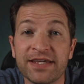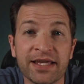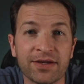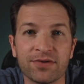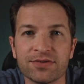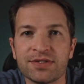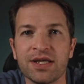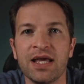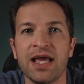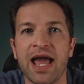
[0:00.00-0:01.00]

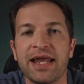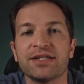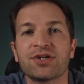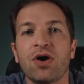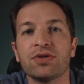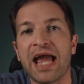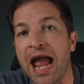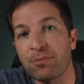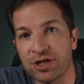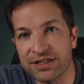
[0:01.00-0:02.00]
vehicles, and it's called
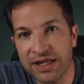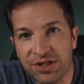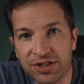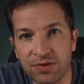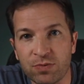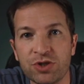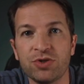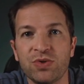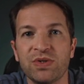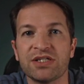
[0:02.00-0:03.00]
amortization when
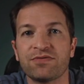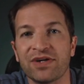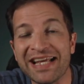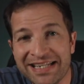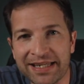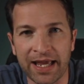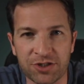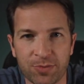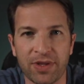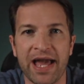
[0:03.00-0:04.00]
you do this for
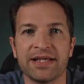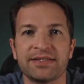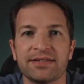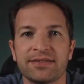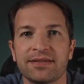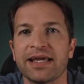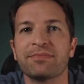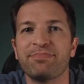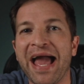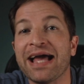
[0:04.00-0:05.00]
intangible assets
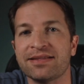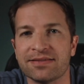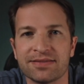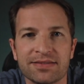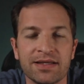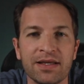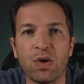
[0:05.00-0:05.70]
like patents.